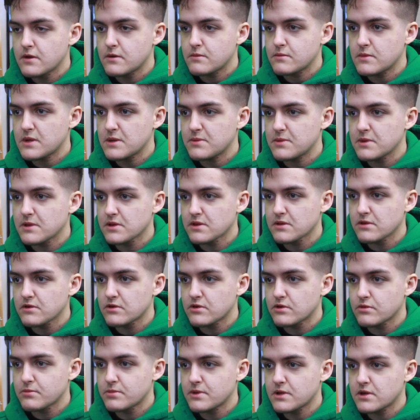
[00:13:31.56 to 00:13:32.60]
Maybe a
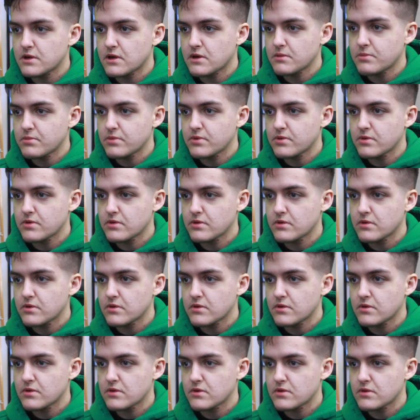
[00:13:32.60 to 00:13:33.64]
little bit up.
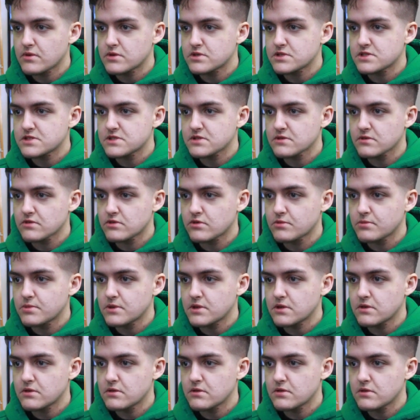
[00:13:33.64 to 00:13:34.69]
Just a little bit.